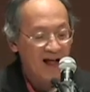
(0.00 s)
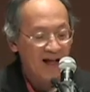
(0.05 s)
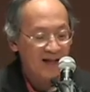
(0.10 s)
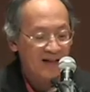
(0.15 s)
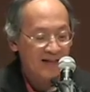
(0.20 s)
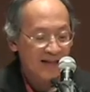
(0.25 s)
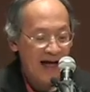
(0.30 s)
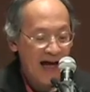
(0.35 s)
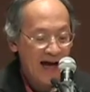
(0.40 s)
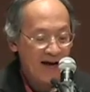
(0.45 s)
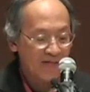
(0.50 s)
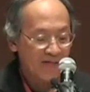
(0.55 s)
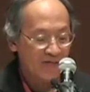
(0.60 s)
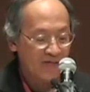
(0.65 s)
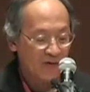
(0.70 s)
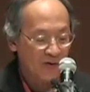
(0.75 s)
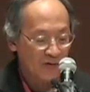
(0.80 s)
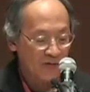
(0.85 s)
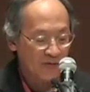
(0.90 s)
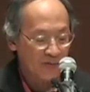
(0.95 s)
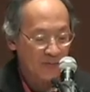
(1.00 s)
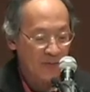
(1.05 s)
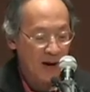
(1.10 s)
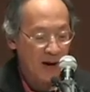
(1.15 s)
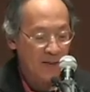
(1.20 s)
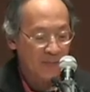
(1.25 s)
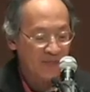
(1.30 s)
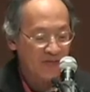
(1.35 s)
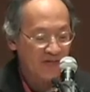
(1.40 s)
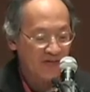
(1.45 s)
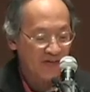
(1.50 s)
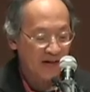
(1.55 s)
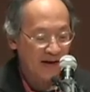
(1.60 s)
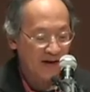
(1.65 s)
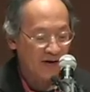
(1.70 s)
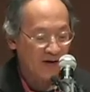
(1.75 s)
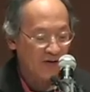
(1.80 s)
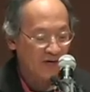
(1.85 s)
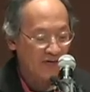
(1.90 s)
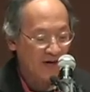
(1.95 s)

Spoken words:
Laughter from upstairs